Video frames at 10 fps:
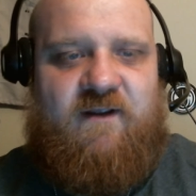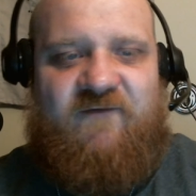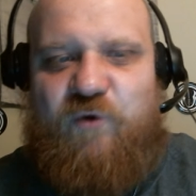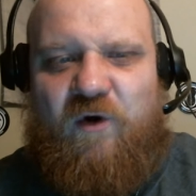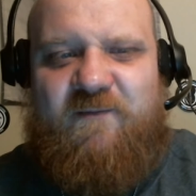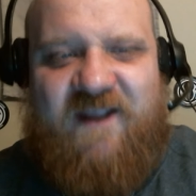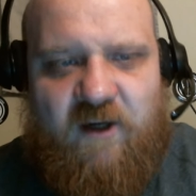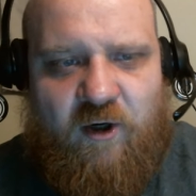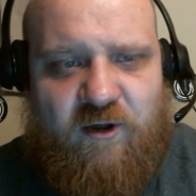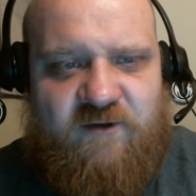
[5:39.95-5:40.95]
If you aren't being
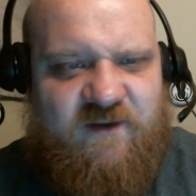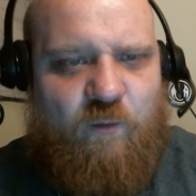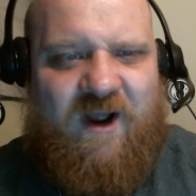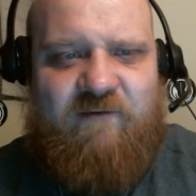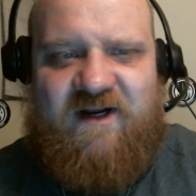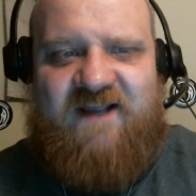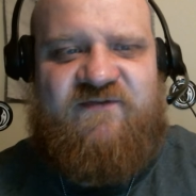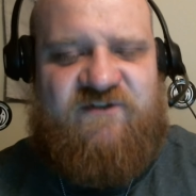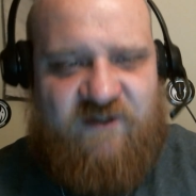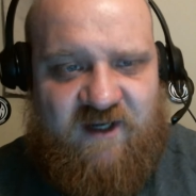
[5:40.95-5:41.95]
heard, then why would I have
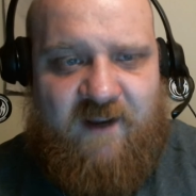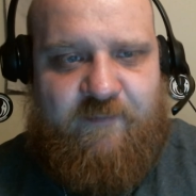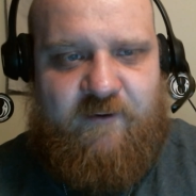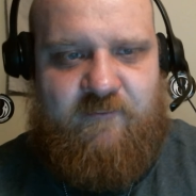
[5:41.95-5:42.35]
stood up?